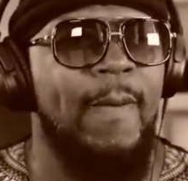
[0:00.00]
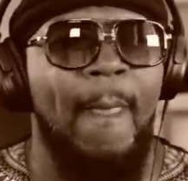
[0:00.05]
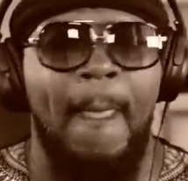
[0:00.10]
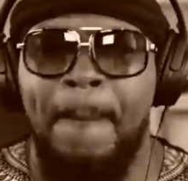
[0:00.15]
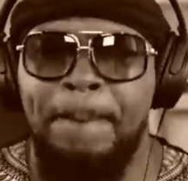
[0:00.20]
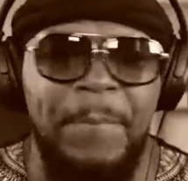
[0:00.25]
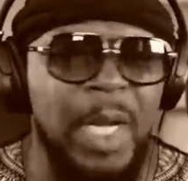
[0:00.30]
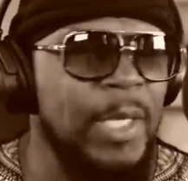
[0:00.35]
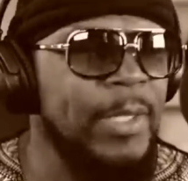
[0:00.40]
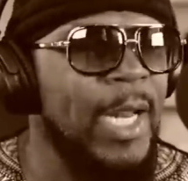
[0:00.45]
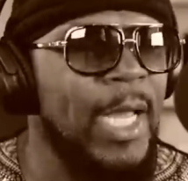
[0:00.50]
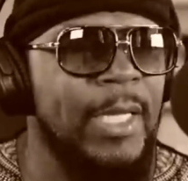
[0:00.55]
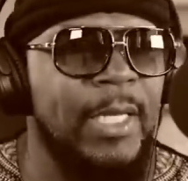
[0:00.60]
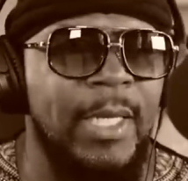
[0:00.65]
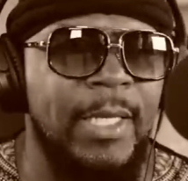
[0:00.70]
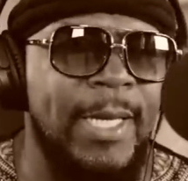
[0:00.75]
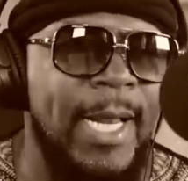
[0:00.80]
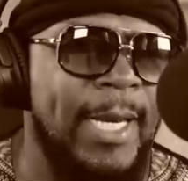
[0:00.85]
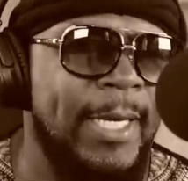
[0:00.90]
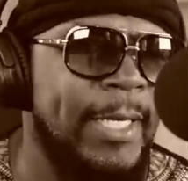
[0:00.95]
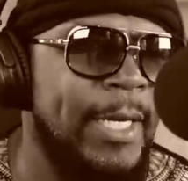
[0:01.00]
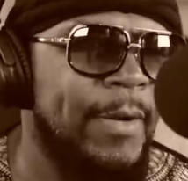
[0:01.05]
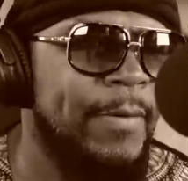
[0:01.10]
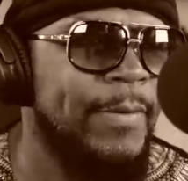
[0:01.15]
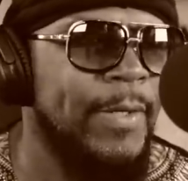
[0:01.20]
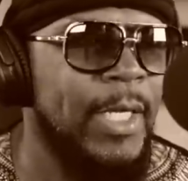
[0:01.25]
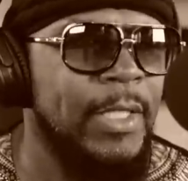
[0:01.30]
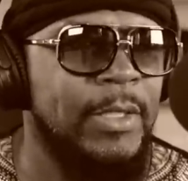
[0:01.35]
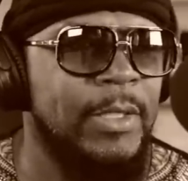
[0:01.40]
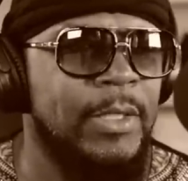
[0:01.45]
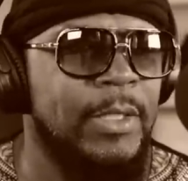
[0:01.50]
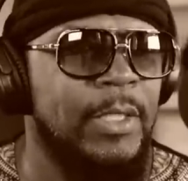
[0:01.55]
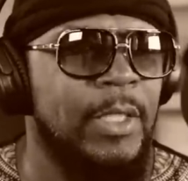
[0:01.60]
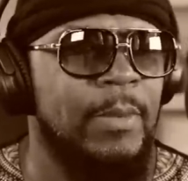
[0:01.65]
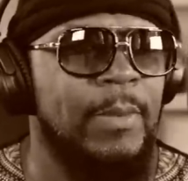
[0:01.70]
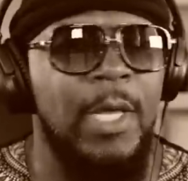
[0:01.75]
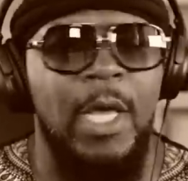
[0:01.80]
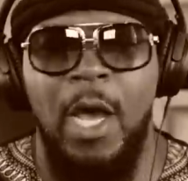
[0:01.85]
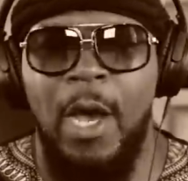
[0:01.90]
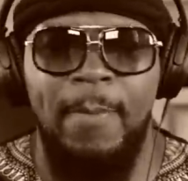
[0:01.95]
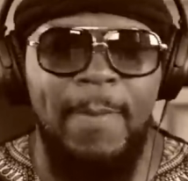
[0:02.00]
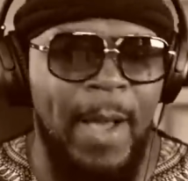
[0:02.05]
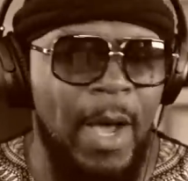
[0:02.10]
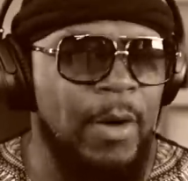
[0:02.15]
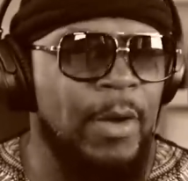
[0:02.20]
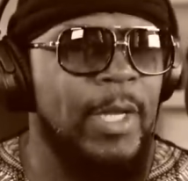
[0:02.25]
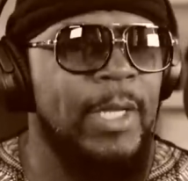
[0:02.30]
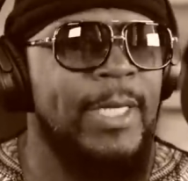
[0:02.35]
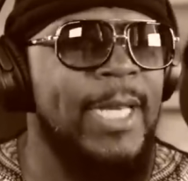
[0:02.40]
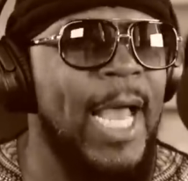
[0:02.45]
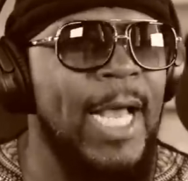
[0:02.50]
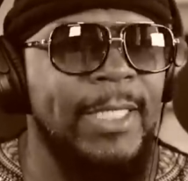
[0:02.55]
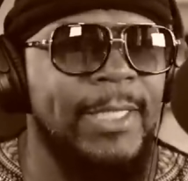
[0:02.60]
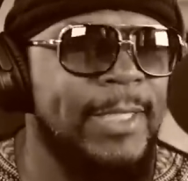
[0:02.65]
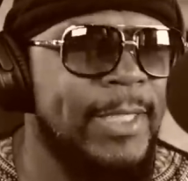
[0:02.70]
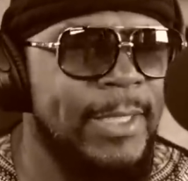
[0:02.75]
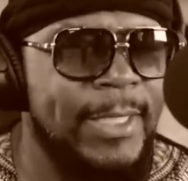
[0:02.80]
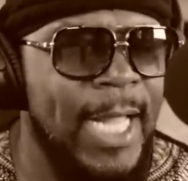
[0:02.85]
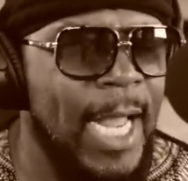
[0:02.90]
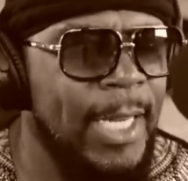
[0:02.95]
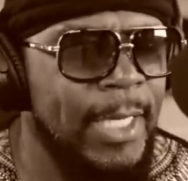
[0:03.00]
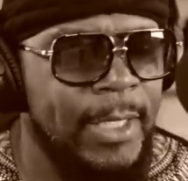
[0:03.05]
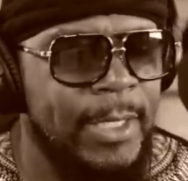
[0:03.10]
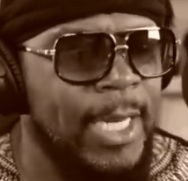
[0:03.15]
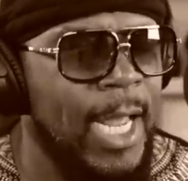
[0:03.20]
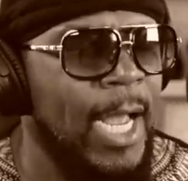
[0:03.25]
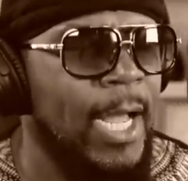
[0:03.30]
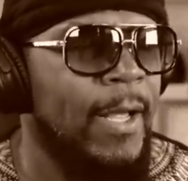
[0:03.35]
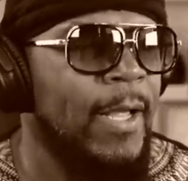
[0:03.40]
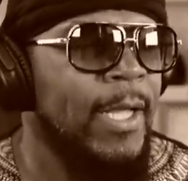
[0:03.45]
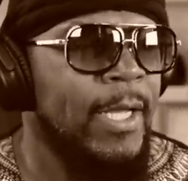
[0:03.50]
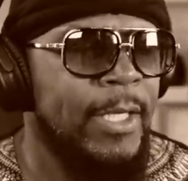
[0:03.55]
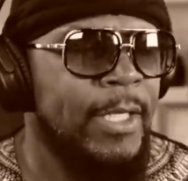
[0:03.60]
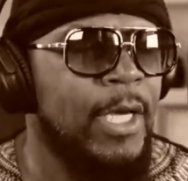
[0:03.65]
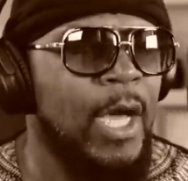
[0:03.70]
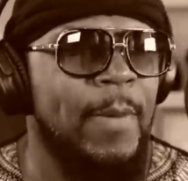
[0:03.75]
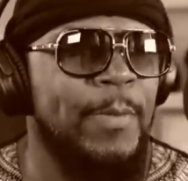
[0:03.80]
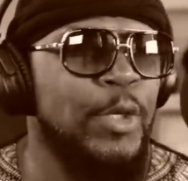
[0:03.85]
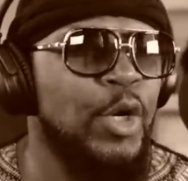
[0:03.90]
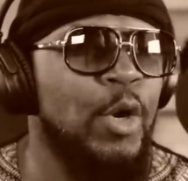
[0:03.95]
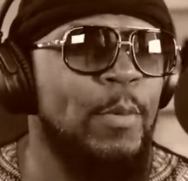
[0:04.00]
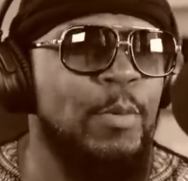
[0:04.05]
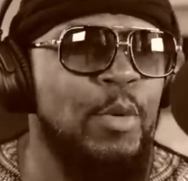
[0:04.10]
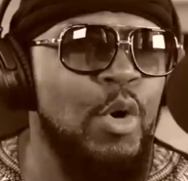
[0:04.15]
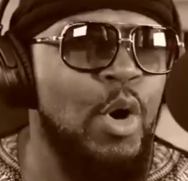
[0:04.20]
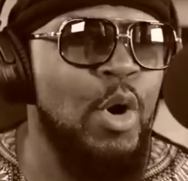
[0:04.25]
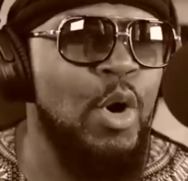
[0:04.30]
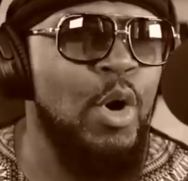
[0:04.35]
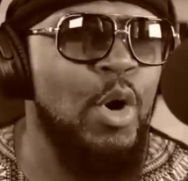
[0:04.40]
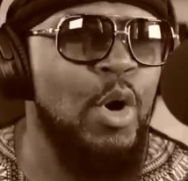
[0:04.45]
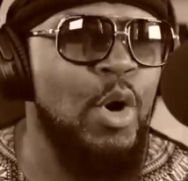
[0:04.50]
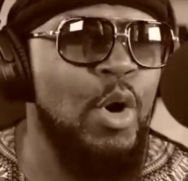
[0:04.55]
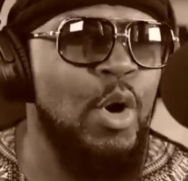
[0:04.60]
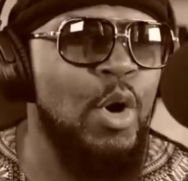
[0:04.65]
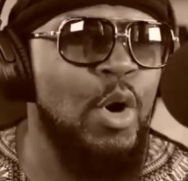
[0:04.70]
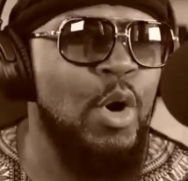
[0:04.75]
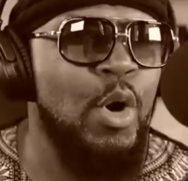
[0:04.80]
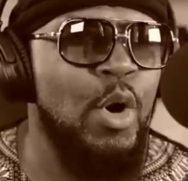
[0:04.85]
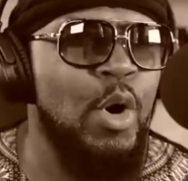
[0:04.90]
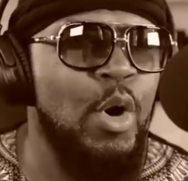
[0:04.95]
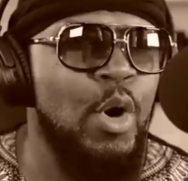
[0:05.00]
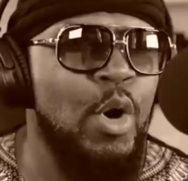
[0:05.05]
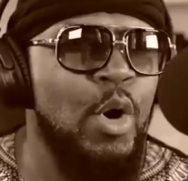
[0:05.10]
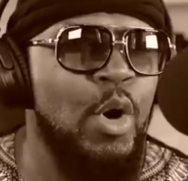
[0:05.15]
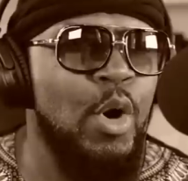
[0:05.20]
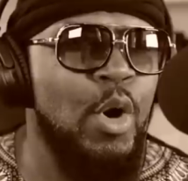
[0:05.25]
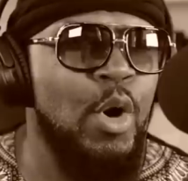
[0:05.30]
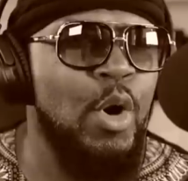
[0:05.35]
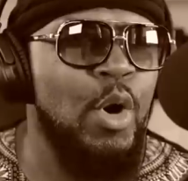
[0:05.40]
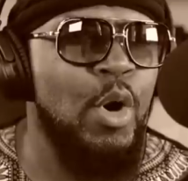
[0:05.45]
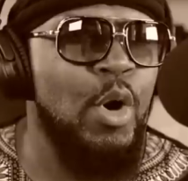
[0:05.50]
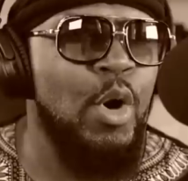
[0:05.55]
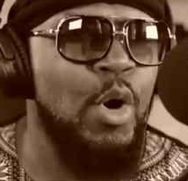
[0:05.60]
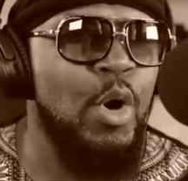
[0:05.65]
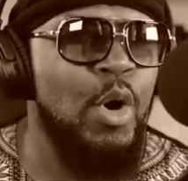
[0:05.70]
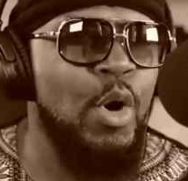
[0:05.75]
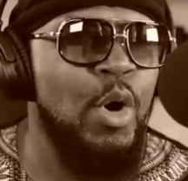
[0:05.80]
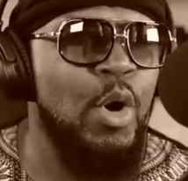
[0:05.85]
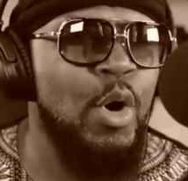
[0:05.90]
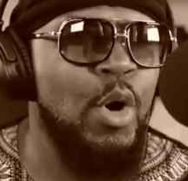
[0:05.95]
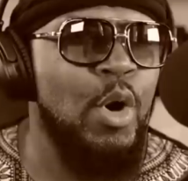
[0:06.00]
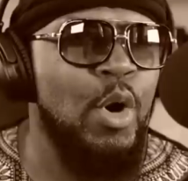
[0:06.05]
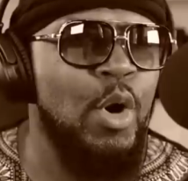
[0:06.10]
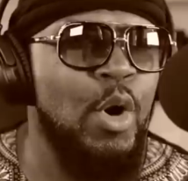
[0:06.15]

about not getting out of that relationship, about not not not coming on board with those people who believe in what you're doing,